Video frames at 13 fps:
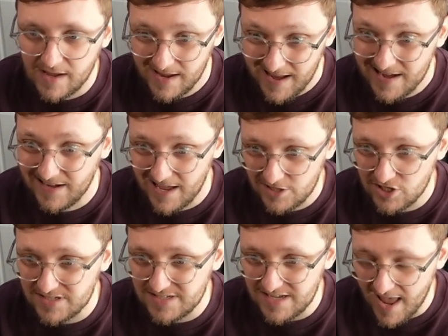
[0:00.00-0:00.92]
again,
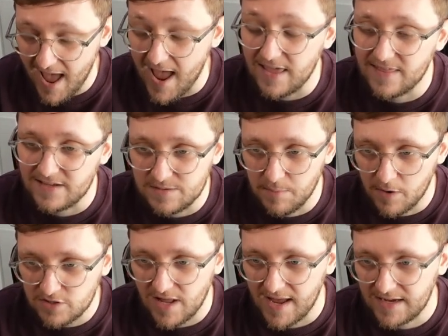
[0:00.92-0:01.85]
Legends ZA. That's the
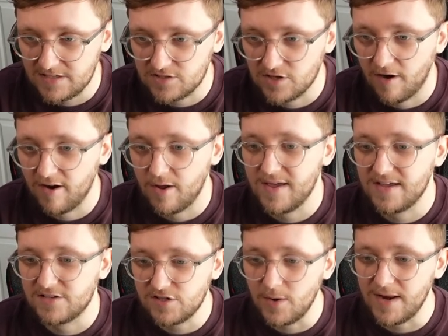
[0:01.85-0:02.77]
most likely scenario
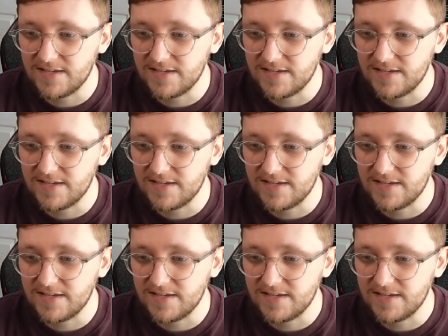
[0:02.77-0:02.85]
here. So